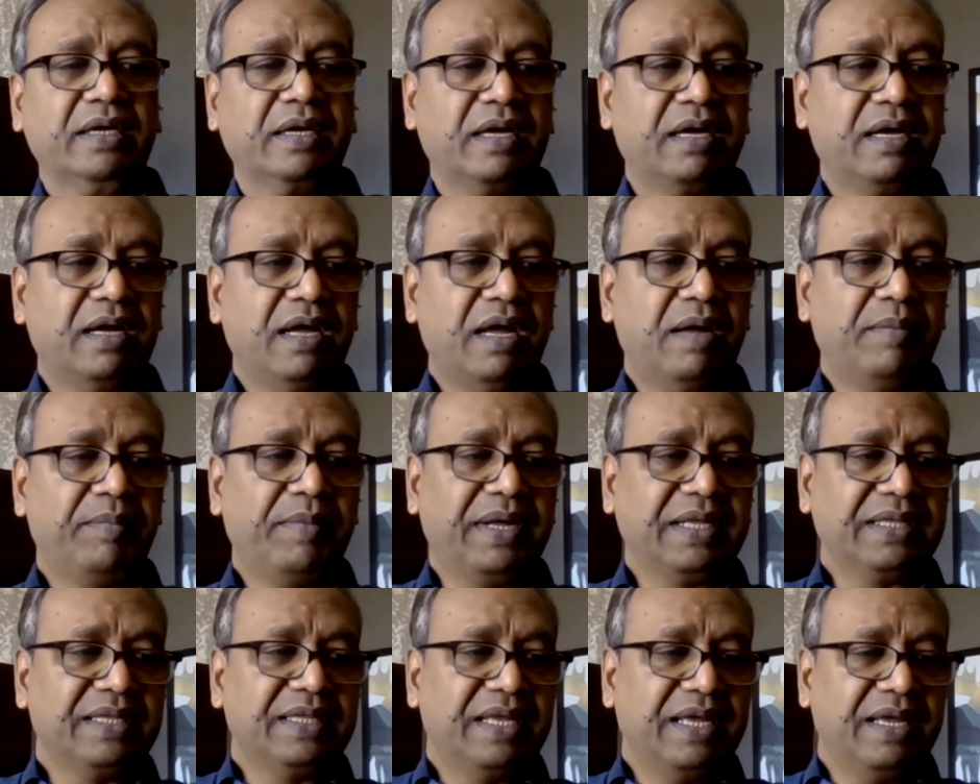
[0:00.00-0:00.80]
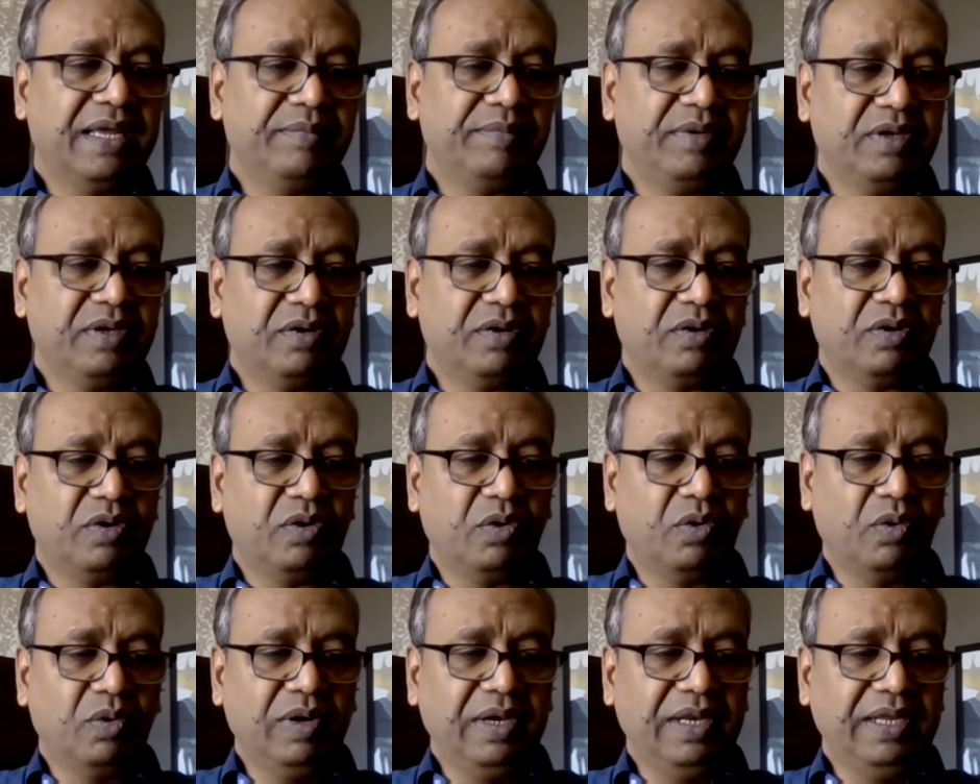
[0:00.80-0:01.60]
uh, among them, you know,
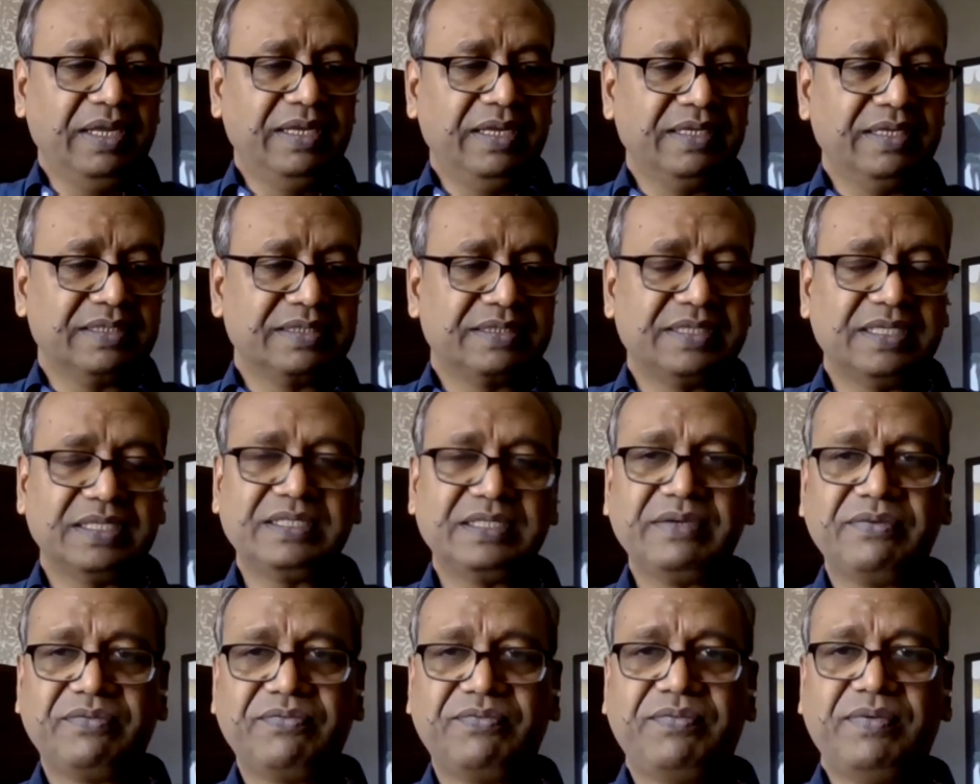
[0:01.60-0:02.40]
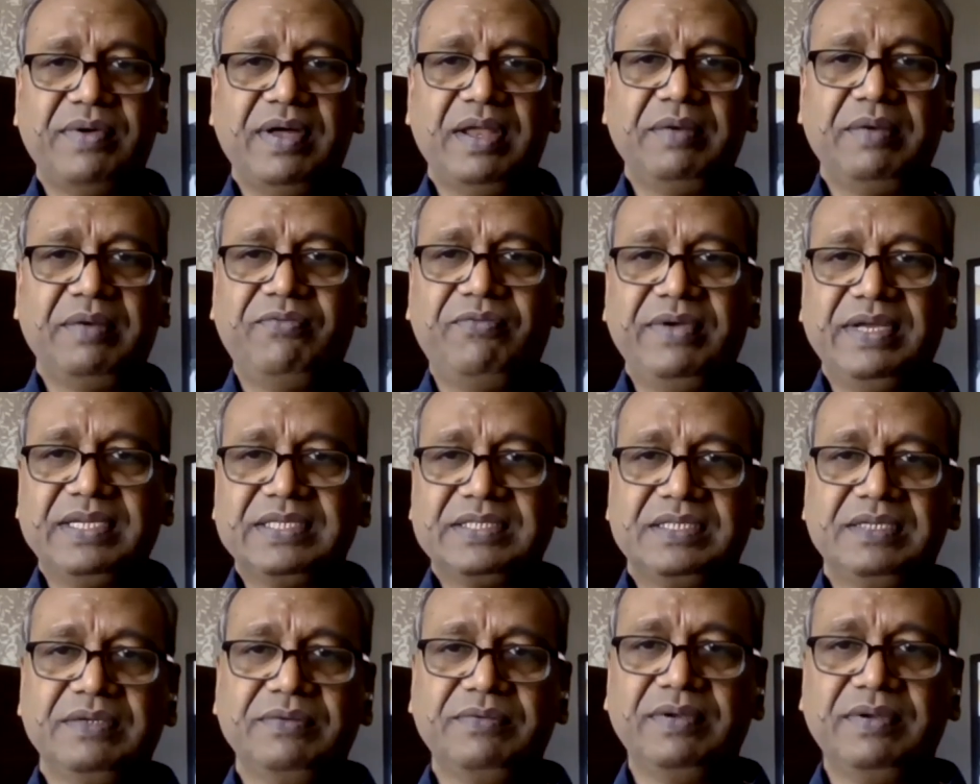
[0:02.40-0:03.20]
Holi is such a fun
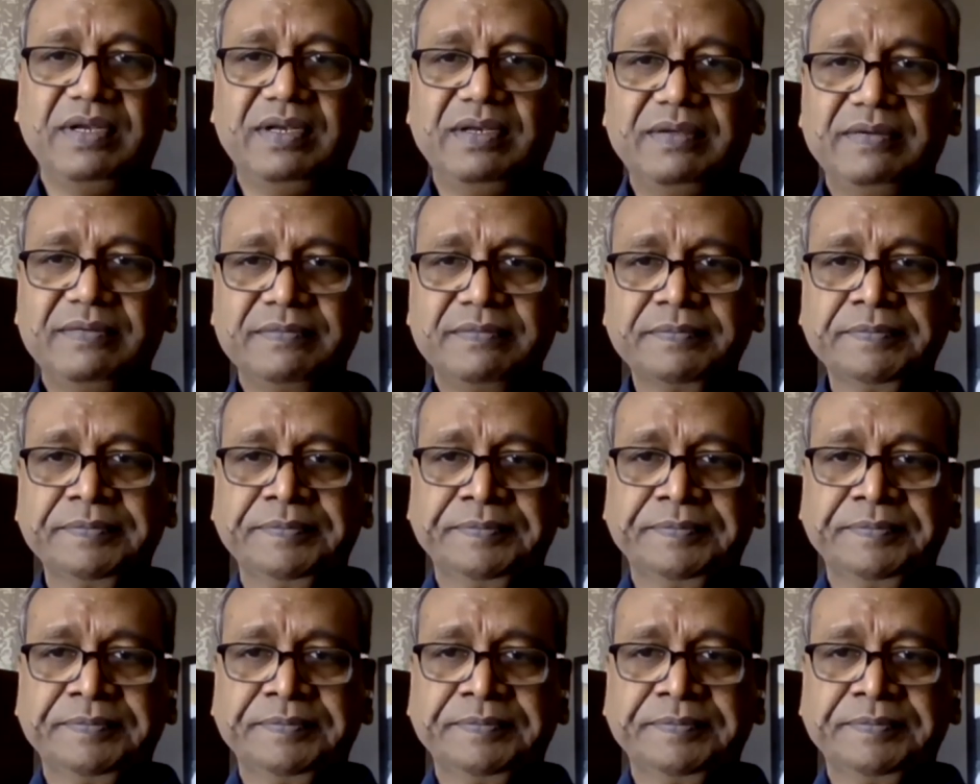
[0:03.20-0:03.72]
festival.